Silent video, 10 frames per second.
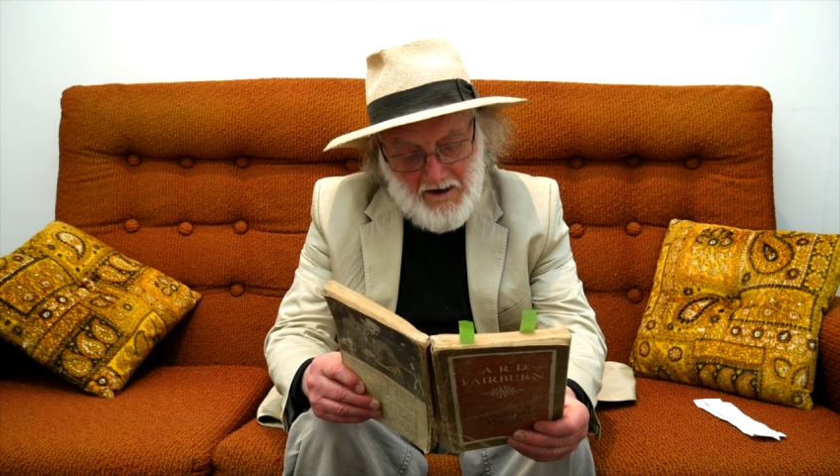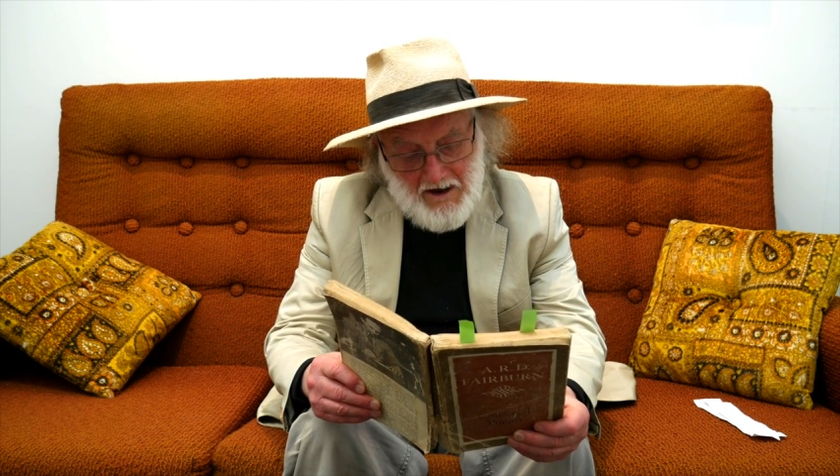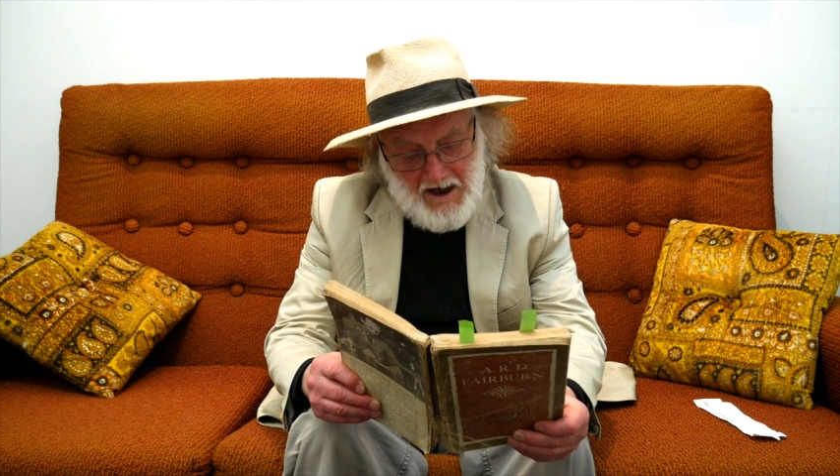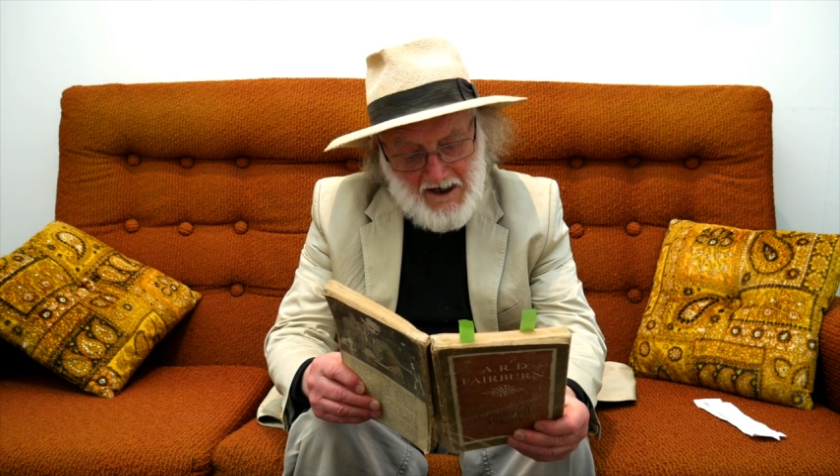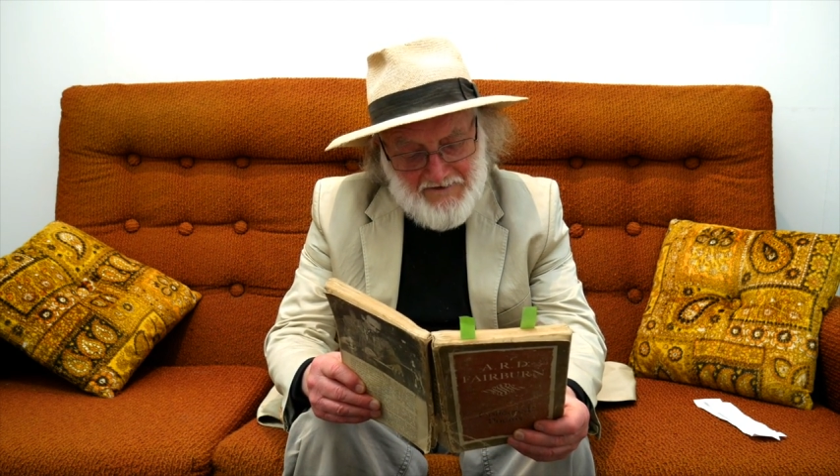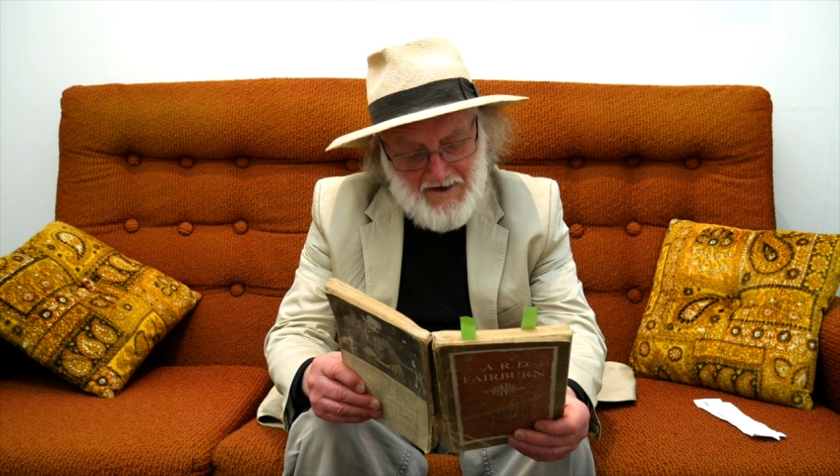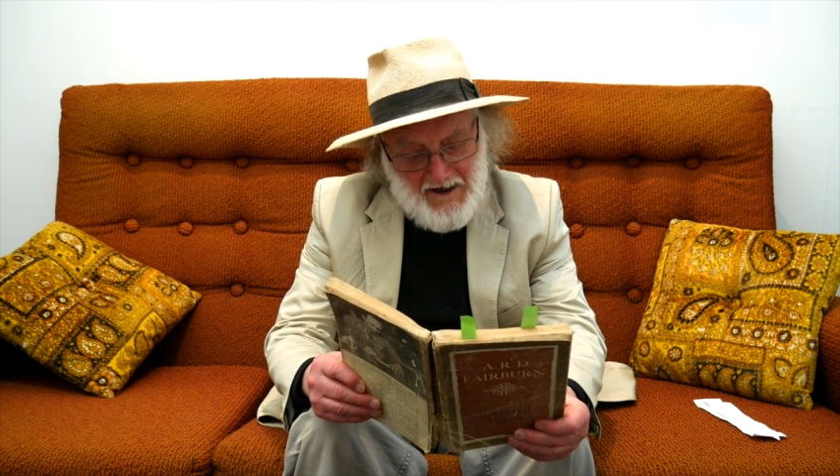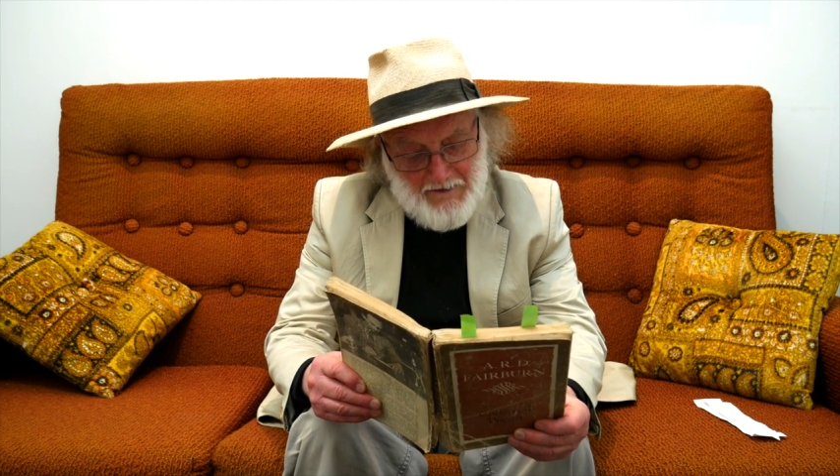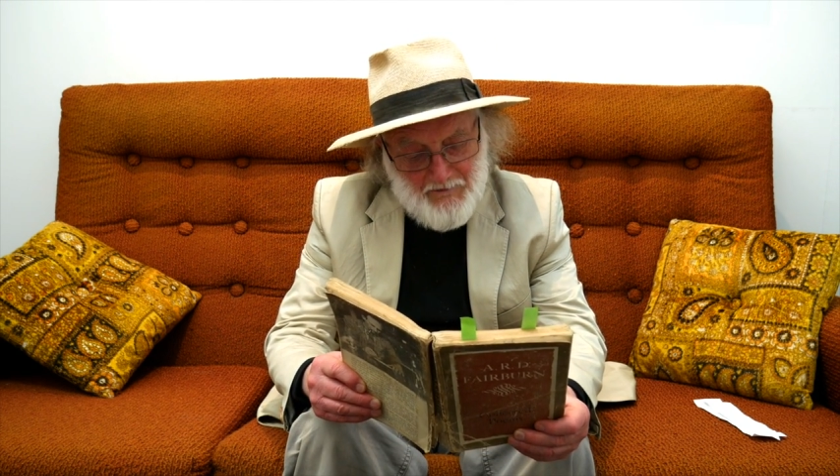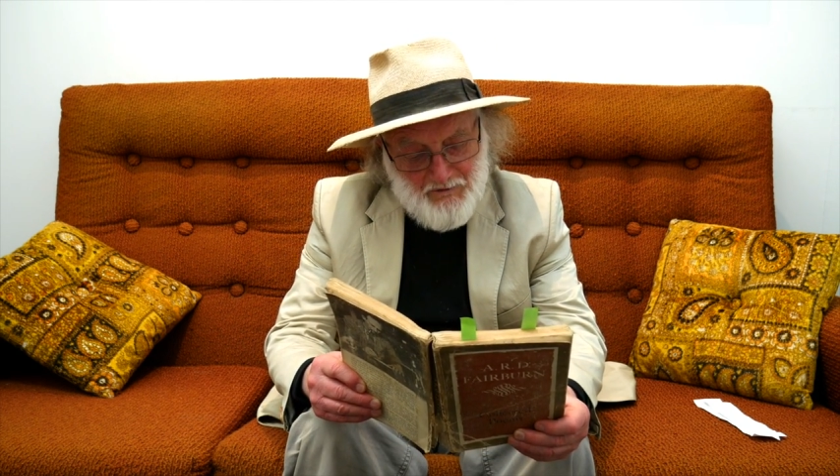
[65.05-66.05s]
hard
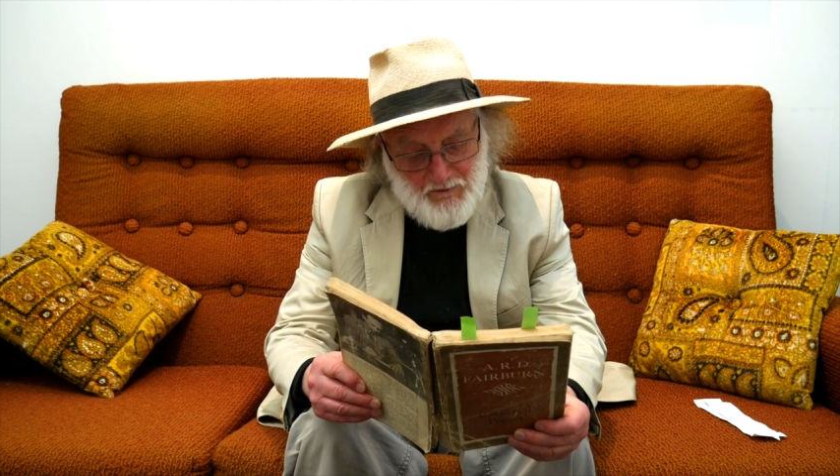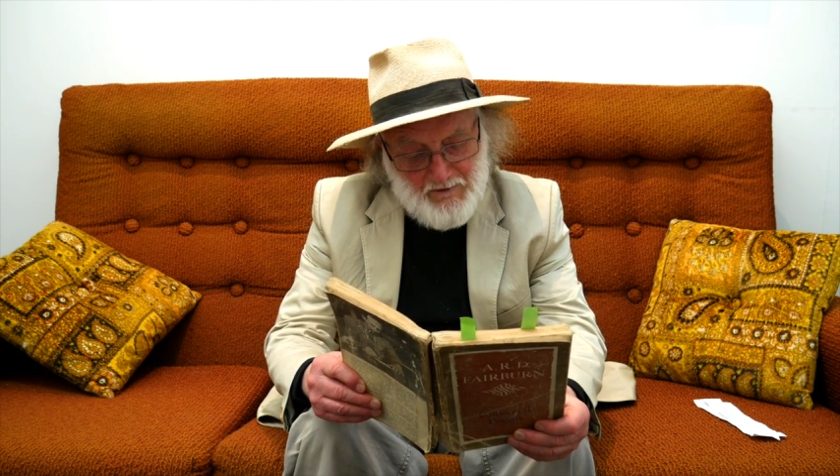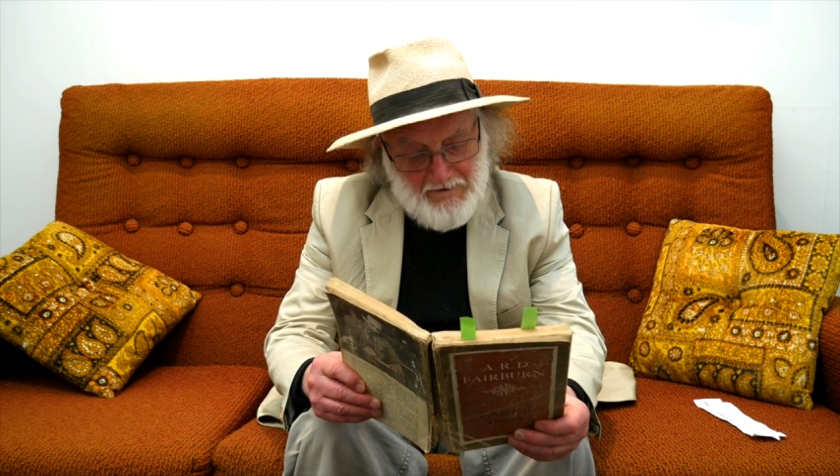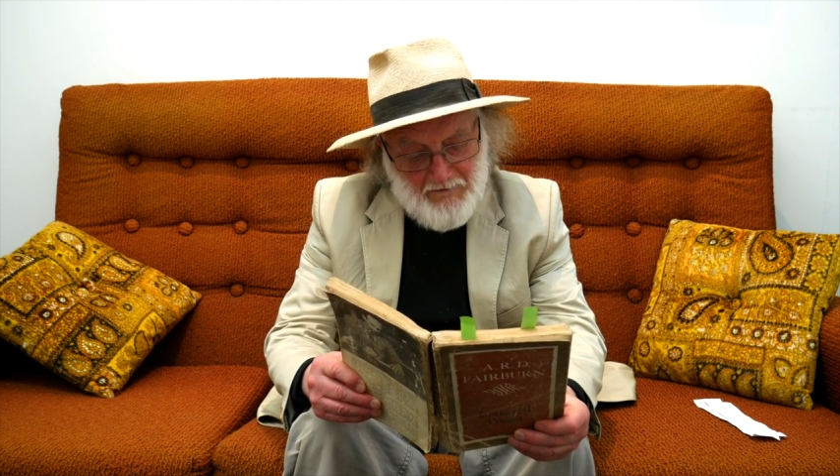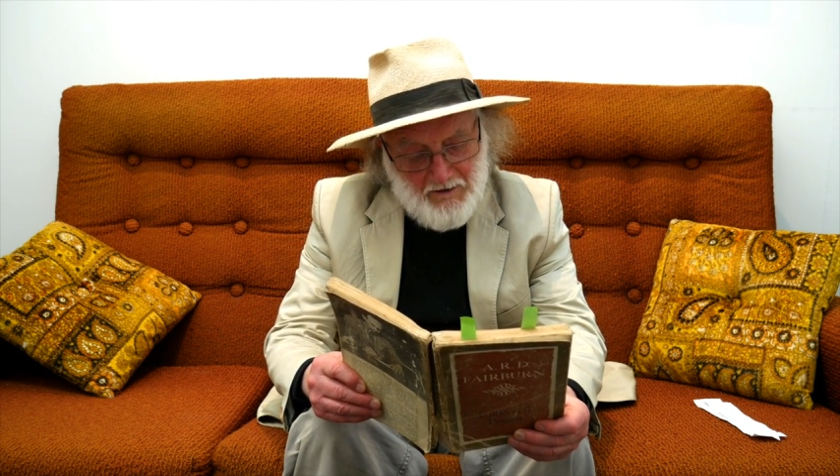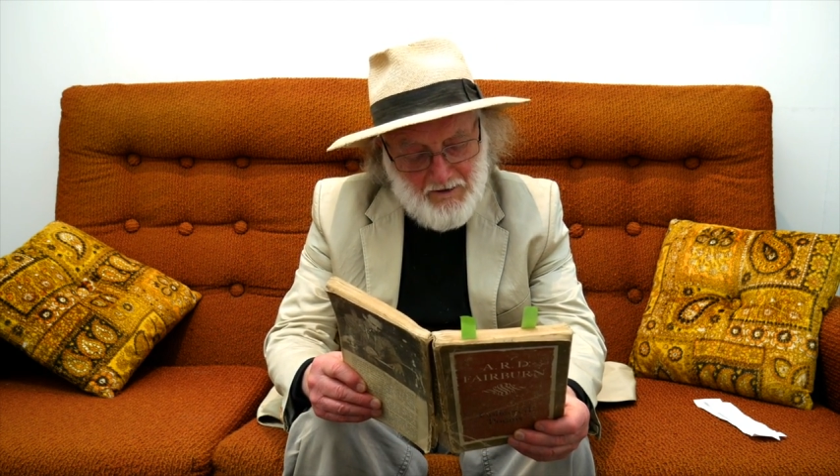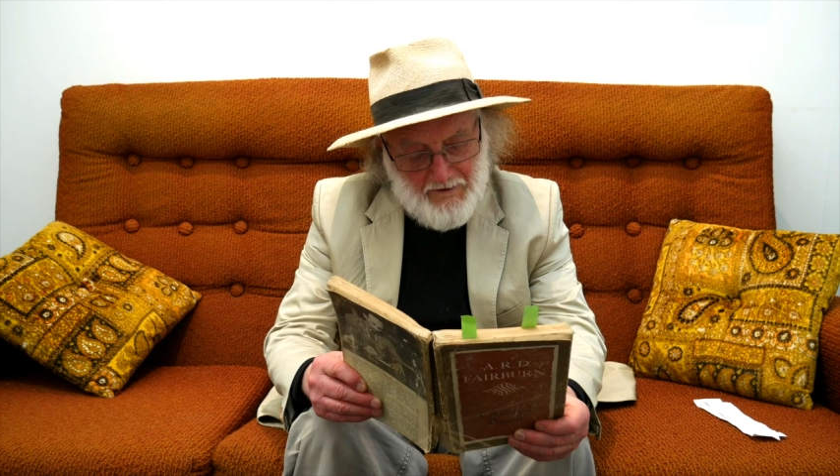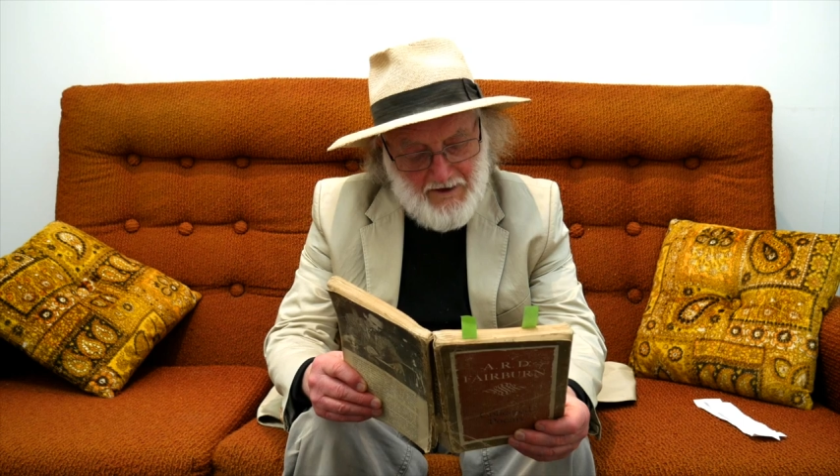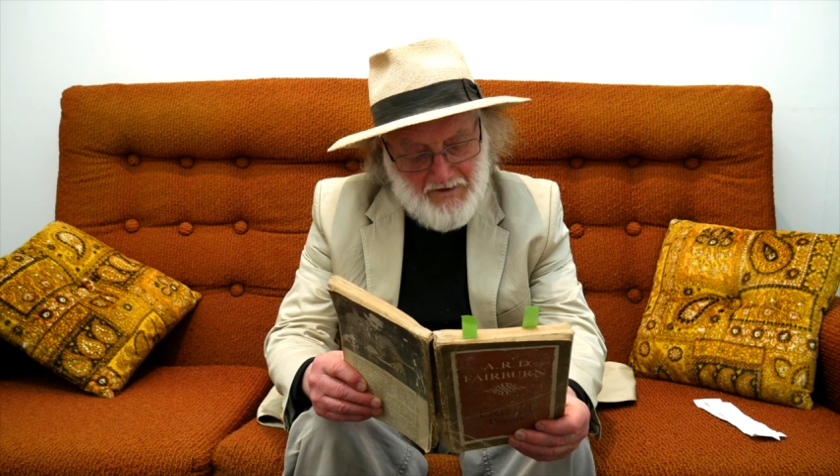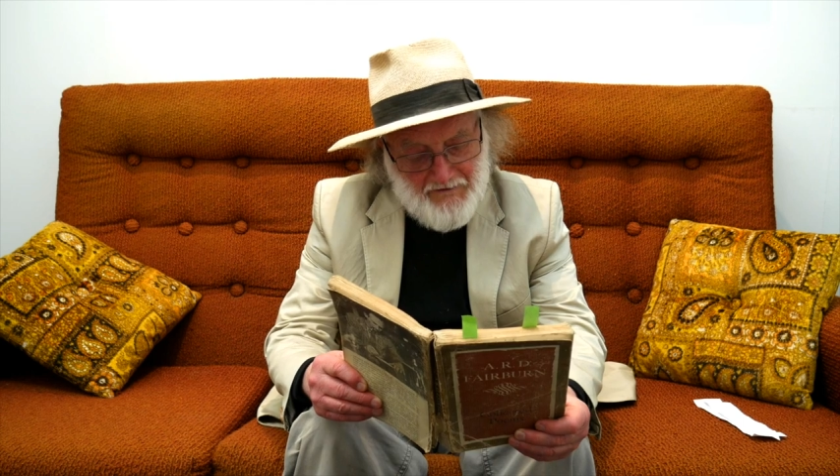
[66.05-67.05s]
names will never
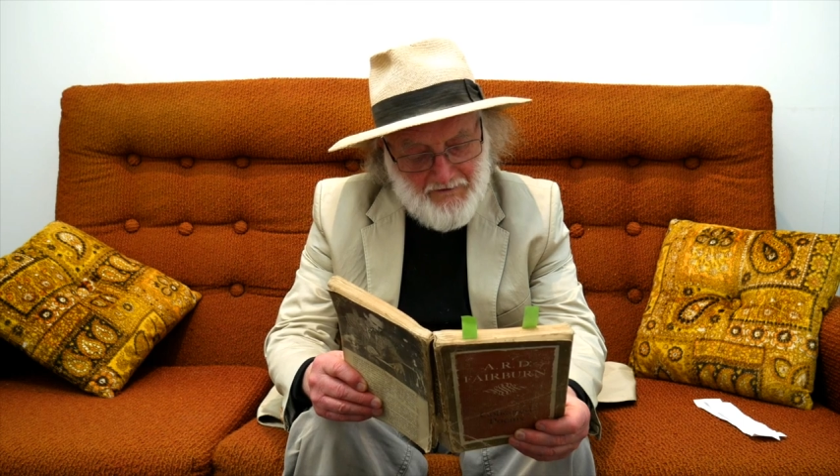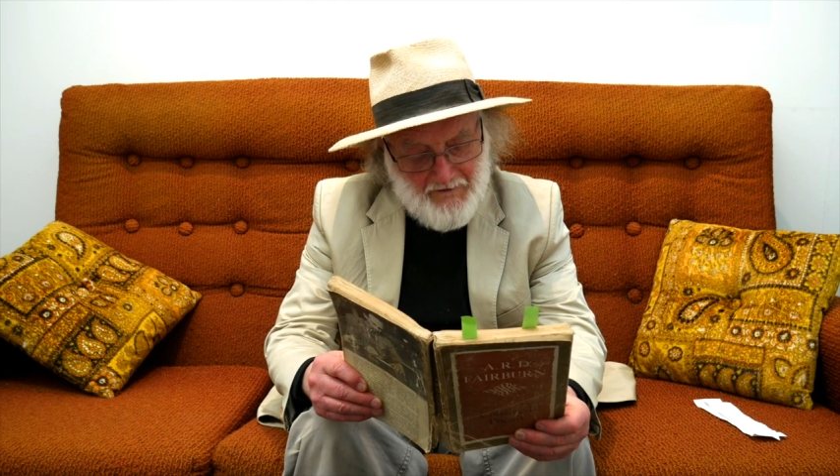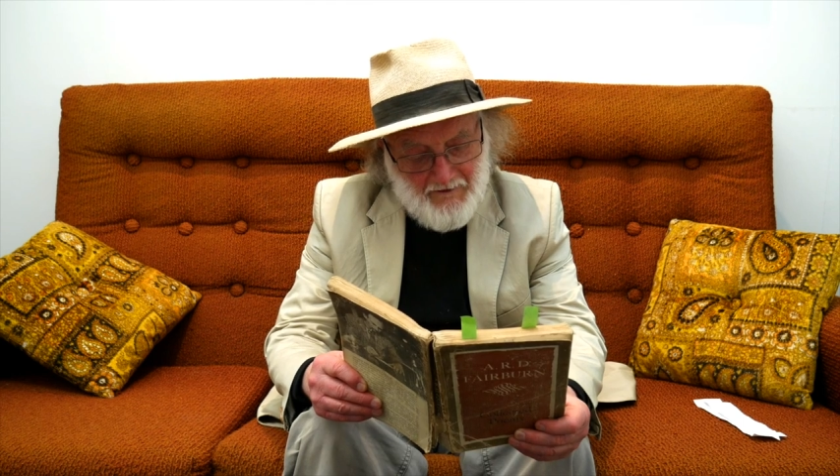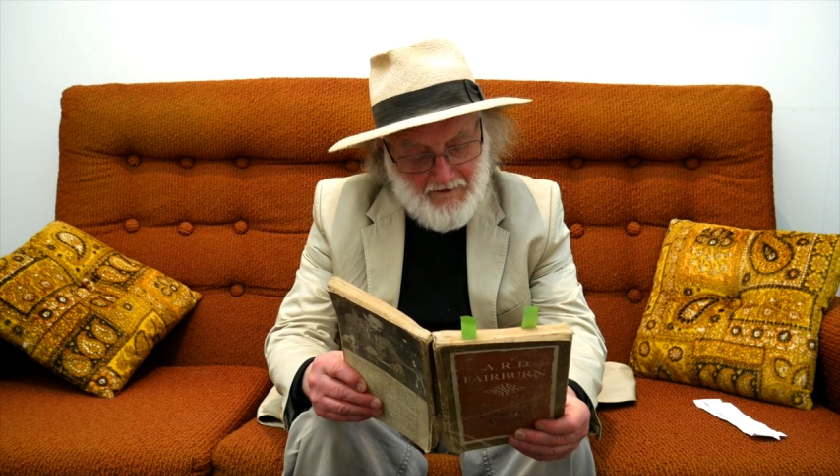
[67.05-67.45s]
hurt us.